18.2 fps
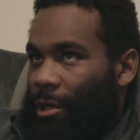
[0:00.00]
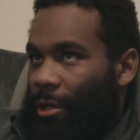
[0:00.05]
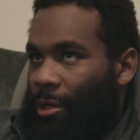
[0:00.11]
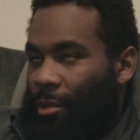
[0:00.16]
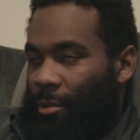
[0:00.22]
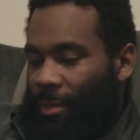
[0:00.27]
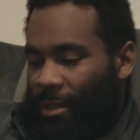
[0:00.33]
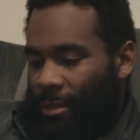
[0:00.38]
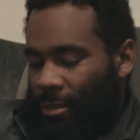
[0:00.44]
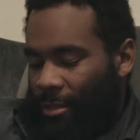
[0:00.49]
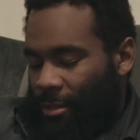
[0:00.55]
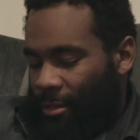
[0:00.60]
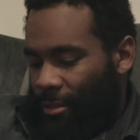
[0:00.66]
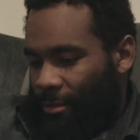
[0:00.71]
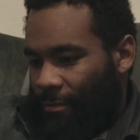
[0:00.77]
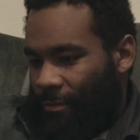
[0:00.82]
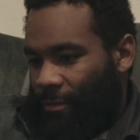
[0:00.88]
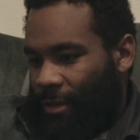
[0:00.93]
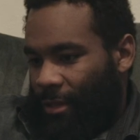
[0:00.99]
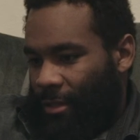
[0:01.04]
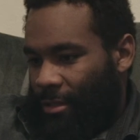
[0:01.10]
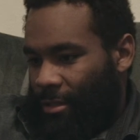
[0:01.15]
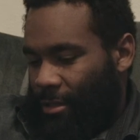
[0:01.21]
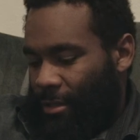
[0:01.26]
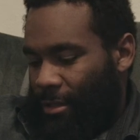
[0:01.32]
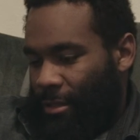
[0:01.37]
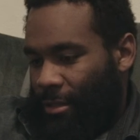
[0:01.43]
arguments and
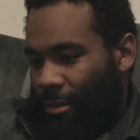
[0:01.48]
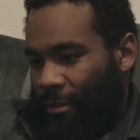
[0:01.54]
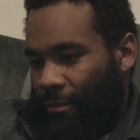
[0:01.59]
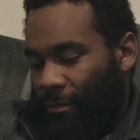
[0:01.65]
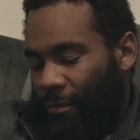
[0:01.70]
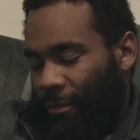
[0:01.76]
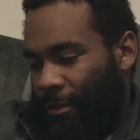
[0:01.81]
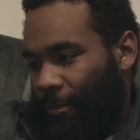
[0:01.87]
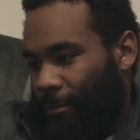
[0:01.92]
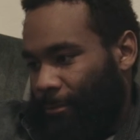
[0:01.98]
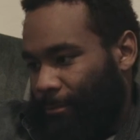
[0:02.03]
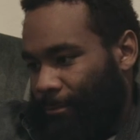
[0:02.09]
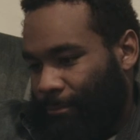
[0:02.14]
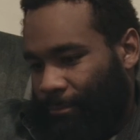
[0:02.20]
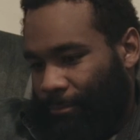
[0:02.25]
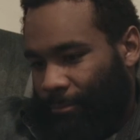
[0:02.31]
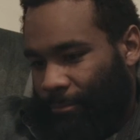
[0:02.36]
fights and stuff. And